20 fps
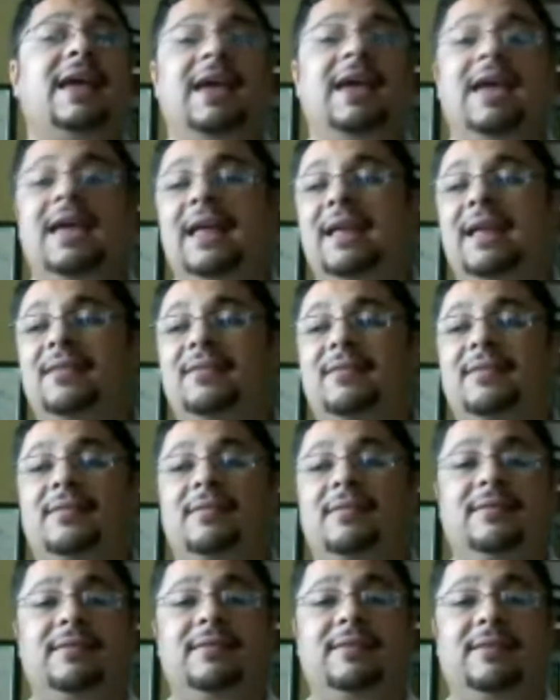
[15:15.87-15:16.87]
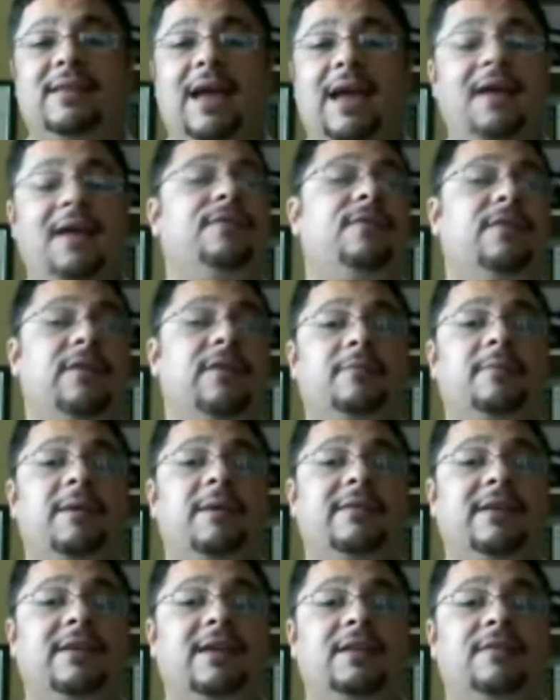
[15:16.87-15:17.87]
the effort is
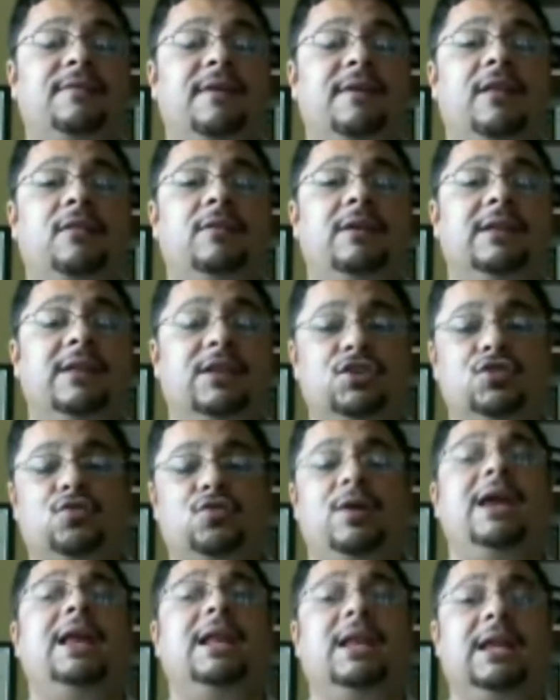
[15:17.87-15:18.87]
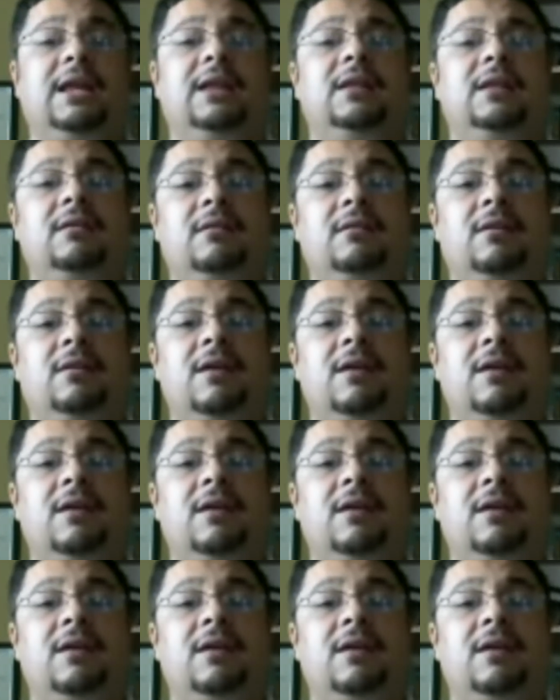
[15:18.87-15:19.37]
basically following the training,